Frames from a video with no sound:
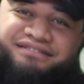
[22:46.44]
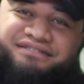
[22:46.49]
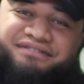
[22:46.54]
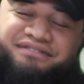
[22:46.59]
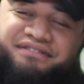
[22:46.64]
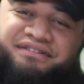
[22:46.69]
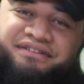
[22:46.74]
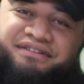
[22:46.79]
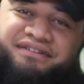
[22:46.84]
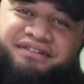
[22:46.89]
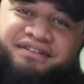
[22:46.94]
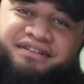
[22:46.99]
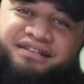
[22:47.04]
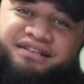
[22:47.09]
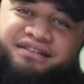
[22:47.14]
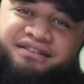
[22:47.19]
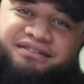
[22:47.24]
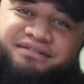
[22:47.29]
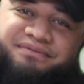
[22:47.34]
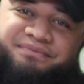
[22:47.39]

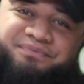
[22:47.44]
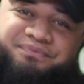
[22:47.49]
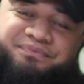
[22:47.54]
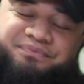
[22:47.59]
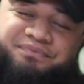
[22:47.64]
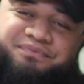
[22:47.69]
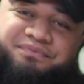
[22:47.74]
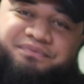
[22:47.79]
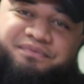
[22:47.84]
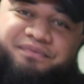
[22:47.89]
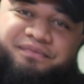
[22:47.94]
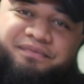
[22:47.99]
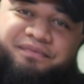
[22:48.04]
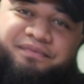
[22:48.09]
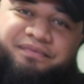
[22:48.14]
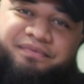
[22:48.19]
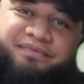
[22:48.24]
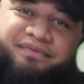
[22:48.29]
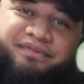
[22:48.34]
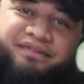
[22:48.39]

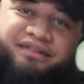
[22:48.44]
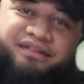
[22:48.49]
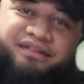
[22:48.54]
(not speaking)